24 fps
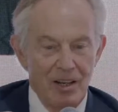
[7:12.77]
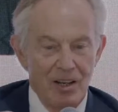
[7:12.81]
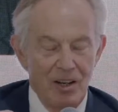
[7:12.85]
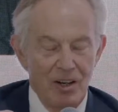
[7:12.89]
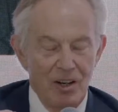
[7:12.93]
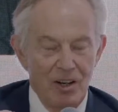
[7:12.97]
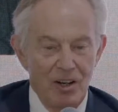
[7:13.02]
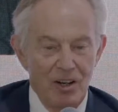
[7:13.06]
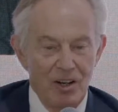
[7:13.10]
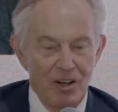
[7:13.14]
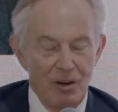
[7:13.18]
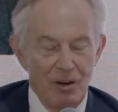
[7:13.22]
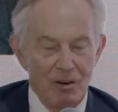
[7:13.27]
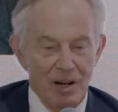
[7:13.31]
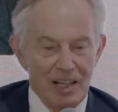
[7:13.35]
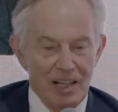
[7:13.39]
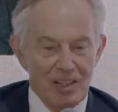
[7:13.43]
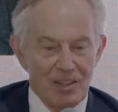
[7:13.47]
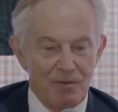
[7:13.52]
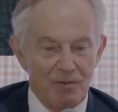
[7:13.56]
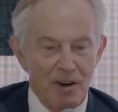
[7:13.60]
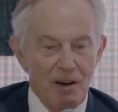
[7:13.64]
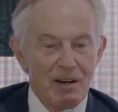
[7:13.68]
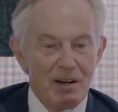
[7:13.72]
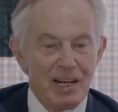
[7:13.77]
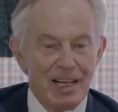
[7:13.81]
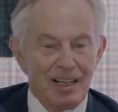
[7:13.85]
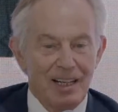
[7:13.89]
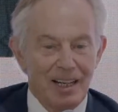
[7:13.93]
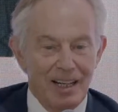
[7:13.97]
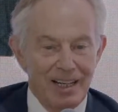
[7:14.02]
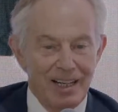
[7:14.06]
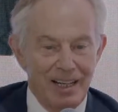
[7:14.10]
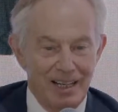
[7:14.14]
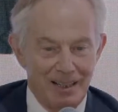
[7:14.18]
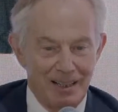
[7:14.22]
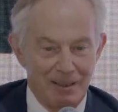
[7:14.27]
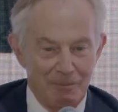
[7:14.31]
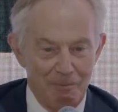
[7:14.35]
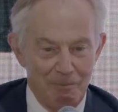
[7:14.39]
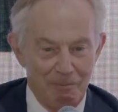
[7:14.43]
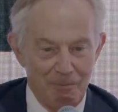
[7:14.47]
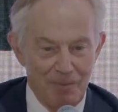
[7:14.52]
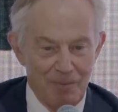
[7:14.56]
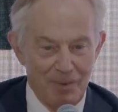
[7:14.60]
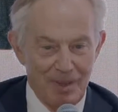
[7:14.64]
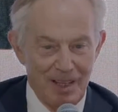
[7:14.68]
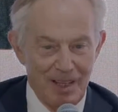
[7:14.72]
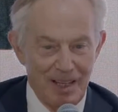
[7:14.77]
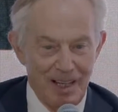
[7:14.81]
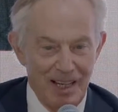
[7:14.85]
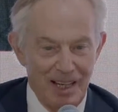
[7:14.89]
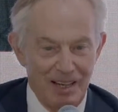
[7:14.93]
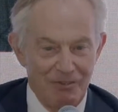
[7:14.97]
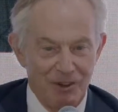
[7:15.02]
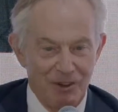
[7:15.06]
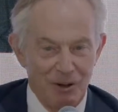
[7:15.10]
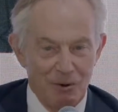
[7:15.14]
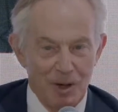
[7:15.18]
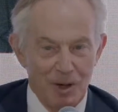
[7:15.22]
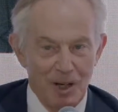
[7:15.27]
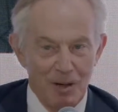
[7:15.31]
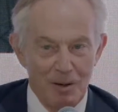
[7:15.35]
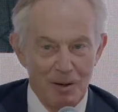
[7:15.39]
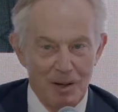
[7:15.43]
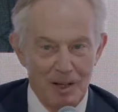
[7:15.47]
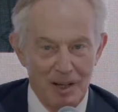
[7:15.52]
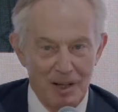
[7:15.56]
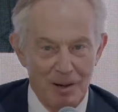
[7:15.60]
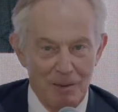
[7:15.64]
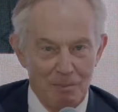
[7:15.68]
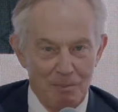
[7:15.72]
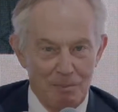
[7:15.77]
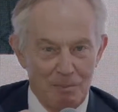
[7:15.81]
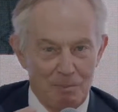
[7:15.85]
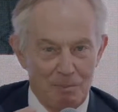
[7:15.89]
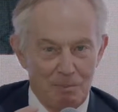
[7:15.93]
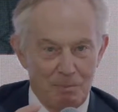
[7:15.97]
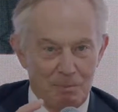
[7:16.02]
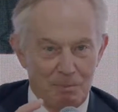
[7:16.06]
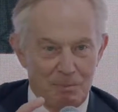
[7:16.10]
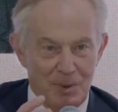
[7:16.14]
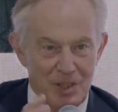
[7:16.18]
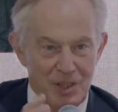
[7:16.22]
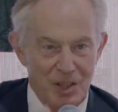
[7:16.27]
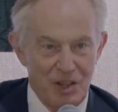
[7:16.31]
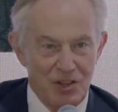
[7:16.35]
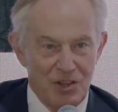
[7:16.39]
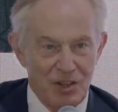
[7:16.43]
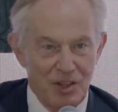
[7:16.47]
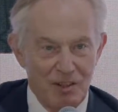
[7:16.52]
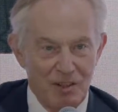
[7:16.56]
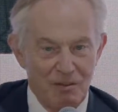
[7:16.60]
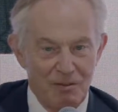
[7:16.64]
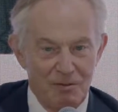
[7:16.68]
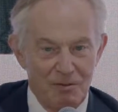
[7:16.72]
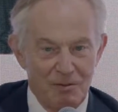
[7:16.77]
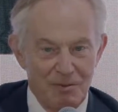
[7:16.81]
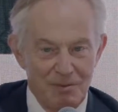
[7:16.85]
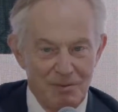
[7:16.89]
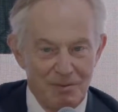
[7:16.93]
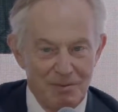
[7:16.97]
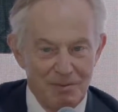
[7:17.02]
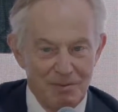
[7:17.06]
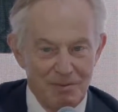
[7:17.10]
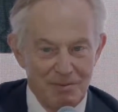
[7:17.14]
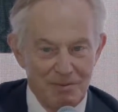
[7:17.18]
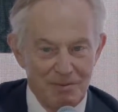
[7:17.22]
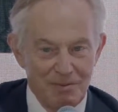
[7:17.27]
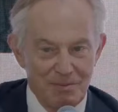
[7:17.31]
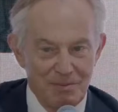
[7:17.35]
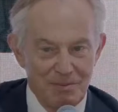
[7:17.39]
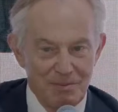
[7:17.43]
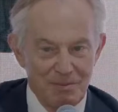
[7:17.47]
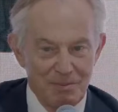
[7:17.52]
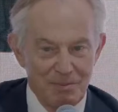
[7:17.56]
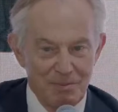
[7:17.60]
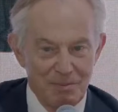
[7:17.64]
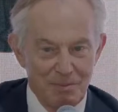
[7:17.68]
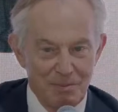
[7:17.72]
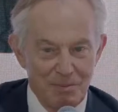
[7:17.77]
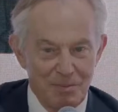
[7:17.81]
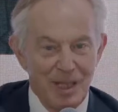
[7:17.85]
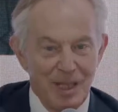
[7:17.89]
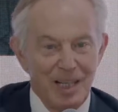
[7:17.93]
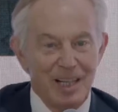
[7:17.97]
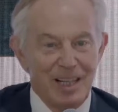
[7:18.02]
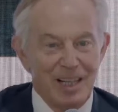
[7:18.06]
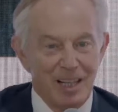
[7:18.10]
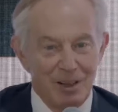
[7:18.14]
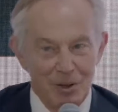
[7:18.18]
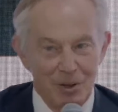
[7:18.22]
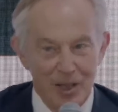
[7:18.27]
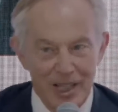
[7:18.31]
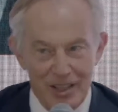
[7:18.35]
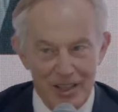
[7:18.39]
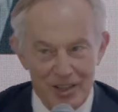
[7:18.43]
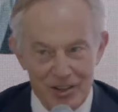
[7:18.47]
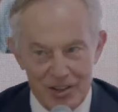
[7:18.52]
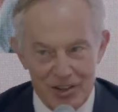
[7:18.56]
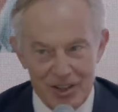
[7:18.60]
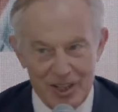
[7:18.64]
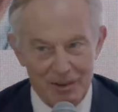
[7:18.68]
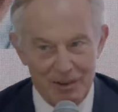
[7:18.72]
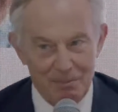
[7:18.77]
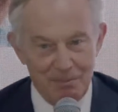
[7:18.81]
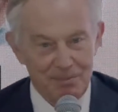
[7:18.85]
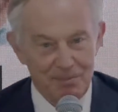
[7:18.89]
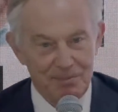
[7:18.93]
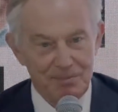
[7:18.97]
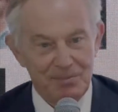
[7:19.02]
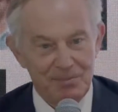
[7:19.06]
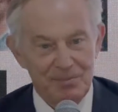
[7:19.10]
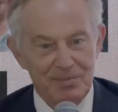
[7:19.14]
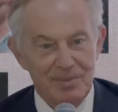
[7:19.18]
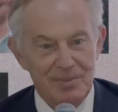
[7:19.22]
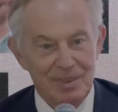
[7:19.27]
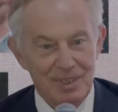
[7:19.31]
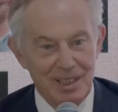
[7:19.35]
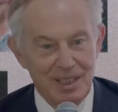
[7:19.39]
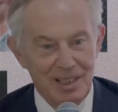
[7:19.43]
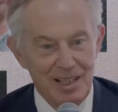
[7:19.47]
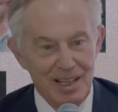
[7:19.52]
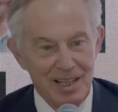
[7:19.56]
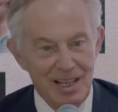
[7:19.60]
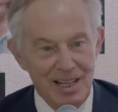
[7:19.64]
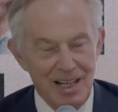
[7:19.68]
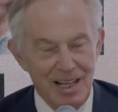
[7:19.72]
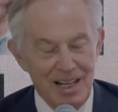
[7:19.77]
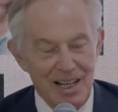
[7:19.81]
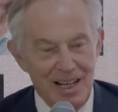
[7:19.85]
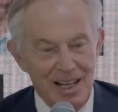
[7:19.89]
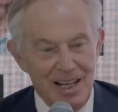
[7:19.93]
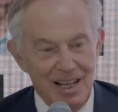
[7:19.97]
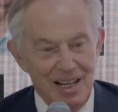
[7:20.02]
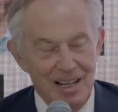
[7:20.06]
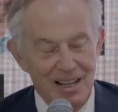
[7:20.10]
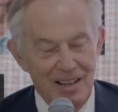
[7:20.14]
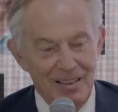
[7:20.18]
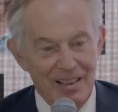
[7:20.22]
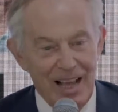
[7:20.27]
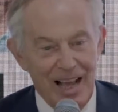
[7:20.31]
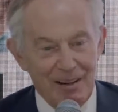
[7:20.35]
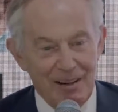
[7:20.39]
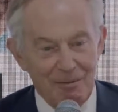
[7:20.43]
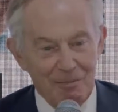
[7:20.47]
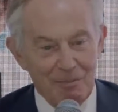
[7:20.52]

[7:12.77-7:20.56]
It's very clear, if you're in a position of political leadership, that